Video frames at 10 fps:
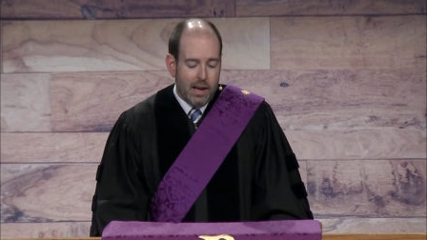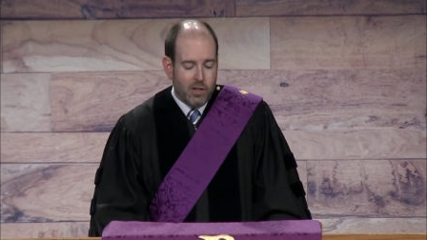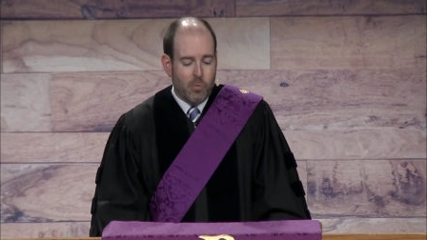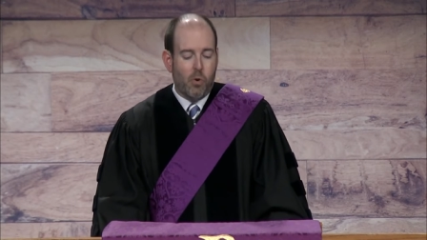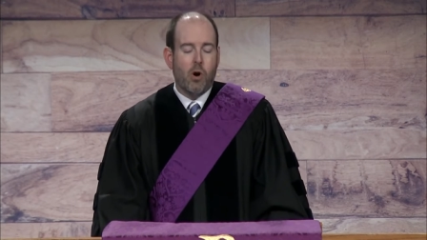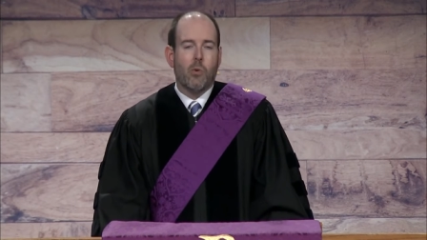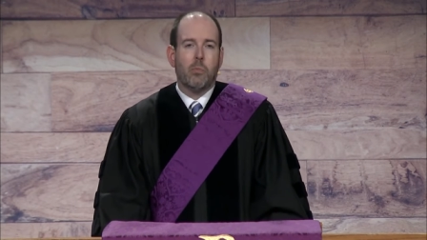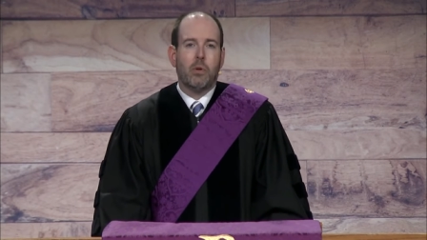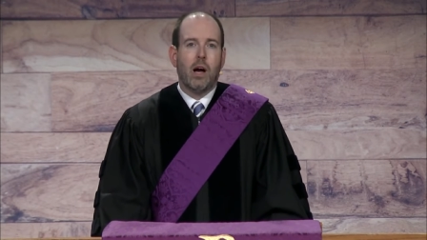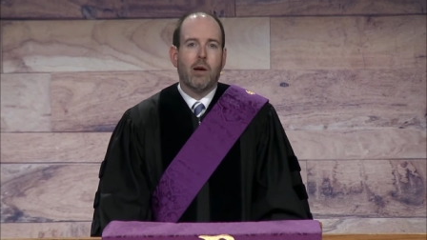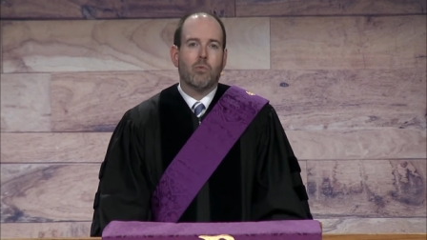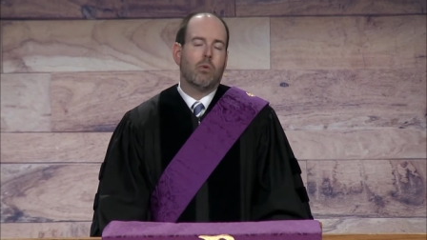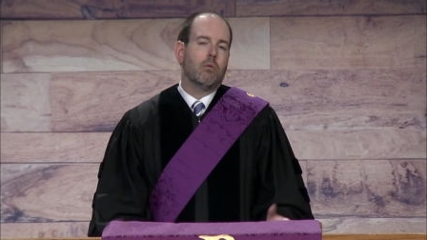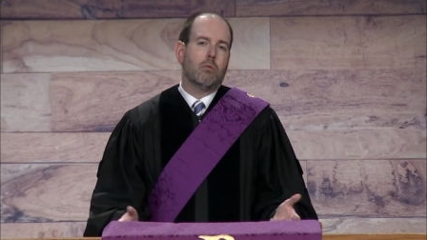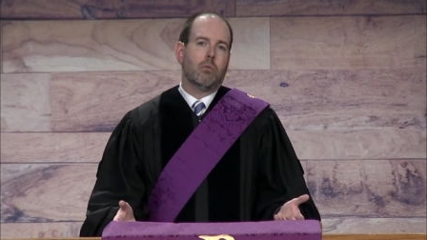And the boy replied,
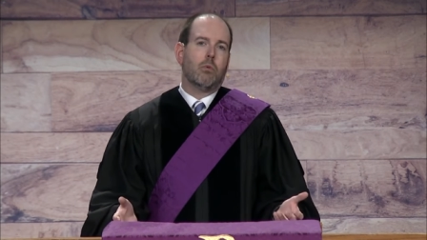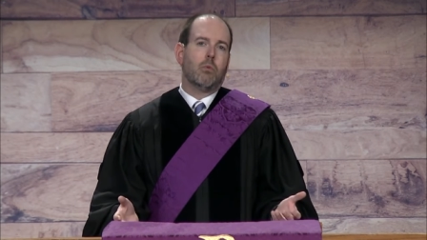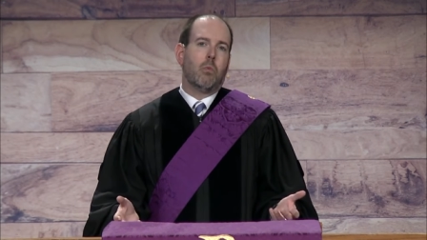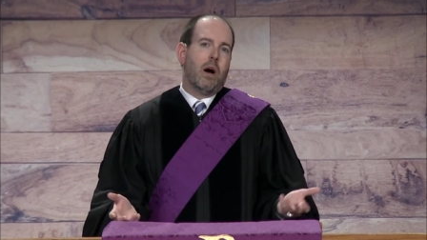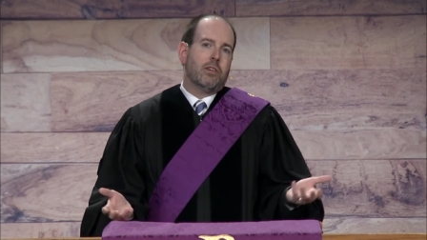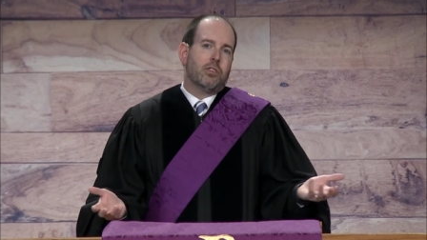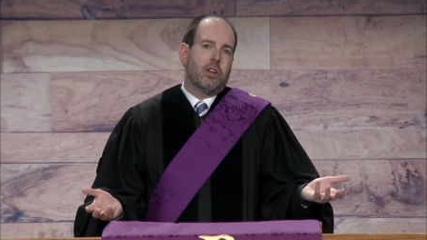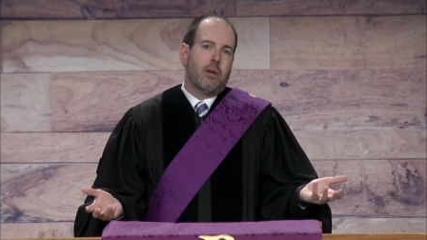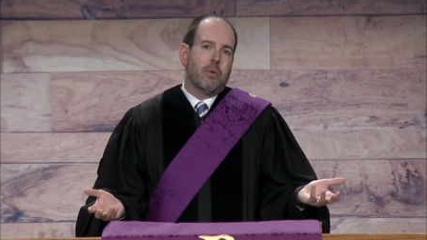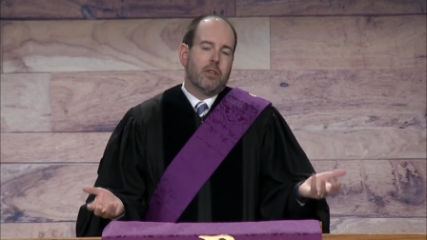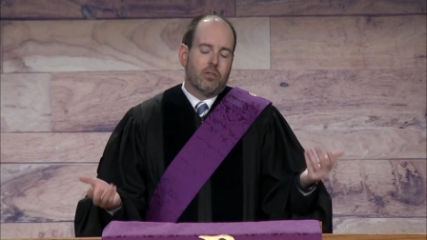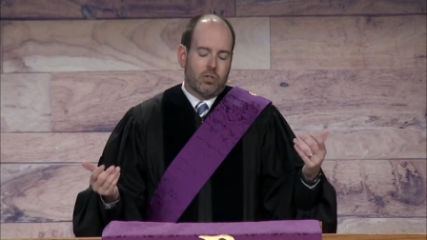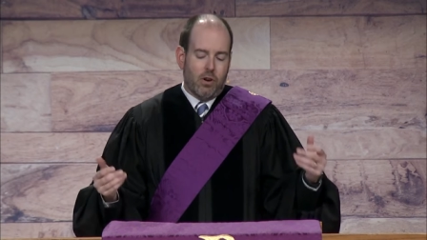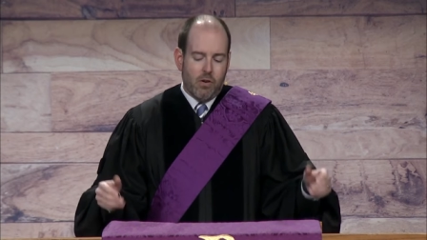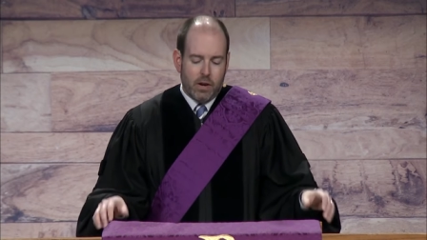Well, why should I be
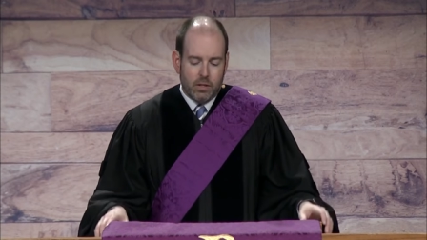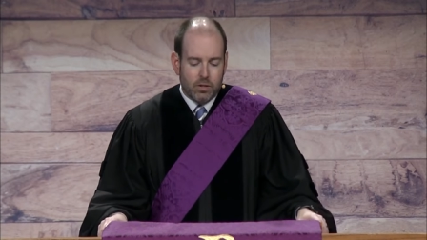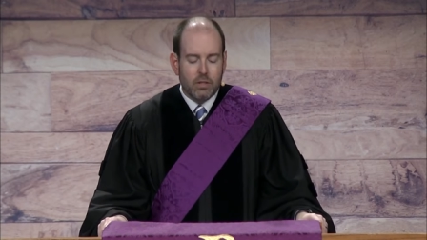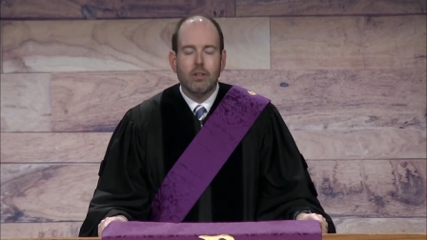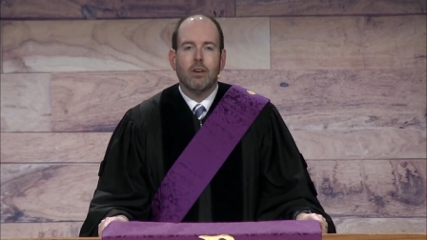discouraged?